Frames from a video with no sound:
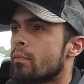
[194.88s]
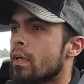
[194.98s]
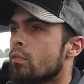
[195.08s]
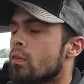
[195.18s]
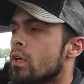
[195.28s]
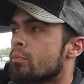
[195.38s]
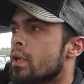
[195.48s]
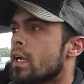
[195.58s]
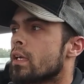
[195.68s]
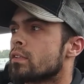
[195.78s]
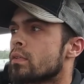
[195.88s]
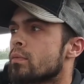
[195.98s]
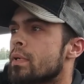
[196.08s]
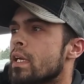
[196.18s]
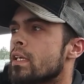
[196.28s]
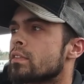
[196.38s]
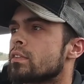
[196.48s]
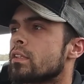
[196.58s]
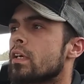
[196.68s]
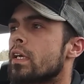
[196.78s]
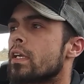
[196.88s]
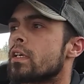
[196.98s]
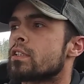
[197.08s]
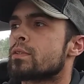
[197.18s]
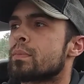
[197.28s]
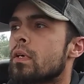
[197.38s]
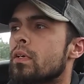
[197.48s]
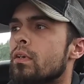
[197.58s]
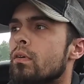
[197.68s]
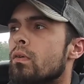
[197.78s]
made one pass with a passenger and it spun